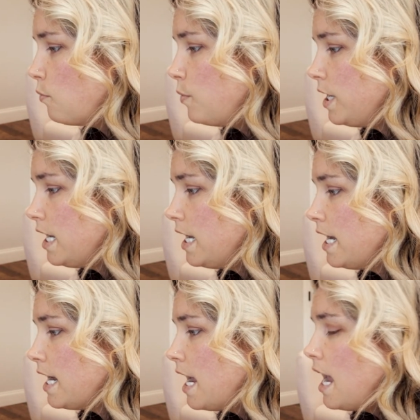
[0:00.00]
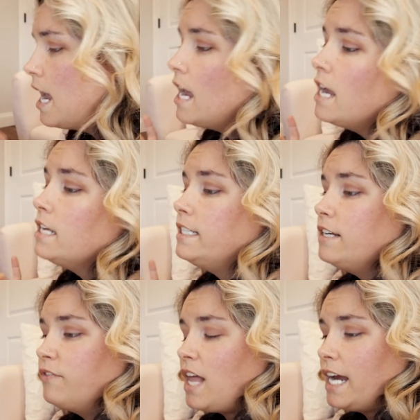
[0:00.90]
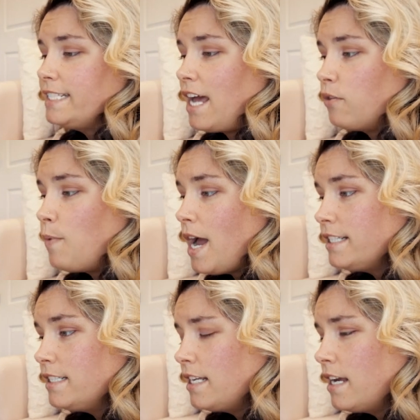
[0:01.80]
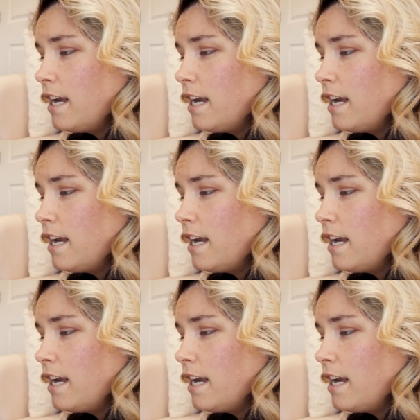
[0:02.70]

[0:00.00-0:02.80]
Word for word: we did fly Southwest